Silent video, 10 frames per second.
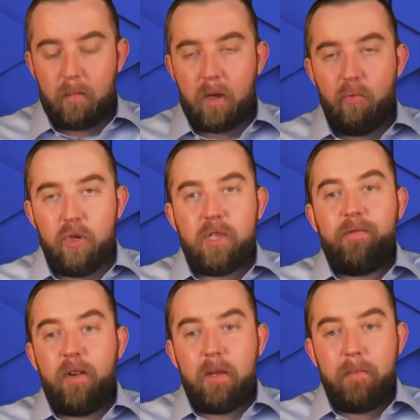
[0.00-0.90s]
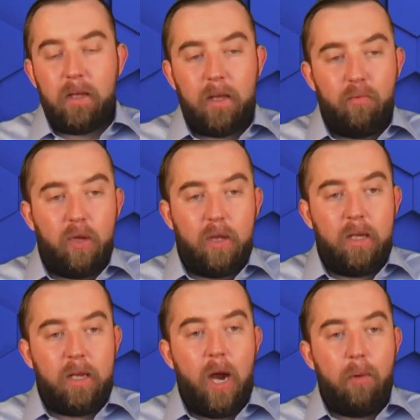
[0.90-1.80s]
which is fundamentally what the
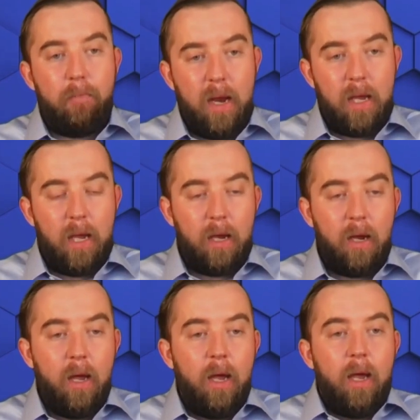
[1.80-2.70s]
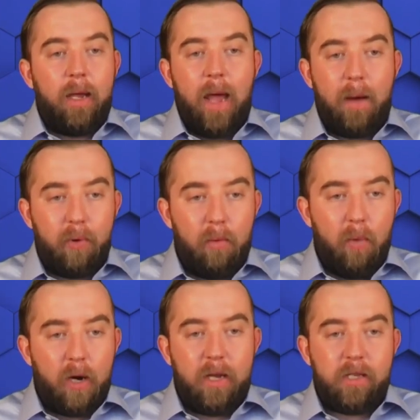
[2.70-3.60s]
entire banking, capital
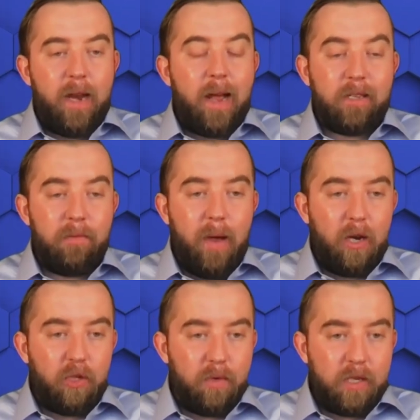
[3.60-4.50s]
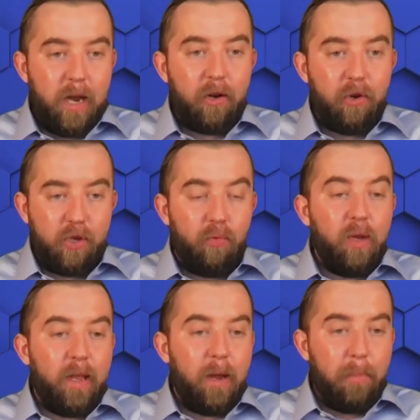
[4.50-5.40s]
markets, and asset management sectors are
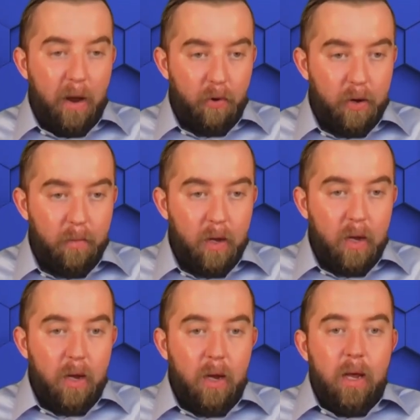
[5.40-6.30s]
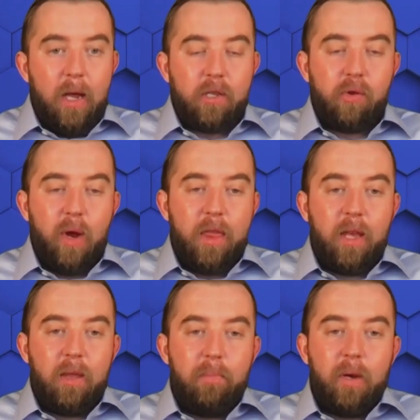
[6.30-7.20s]
really about. And so I
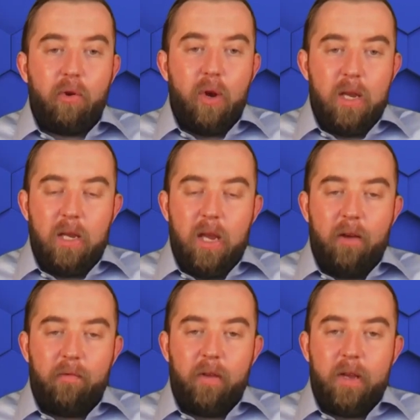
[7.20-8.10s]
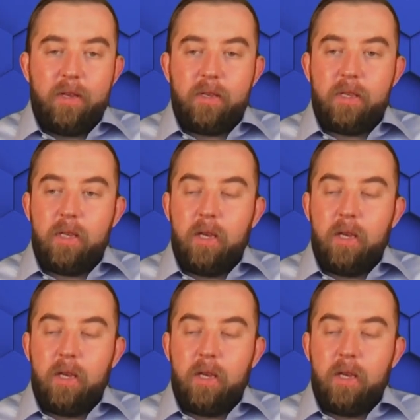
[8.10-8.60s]
think the Bitcoin ETF is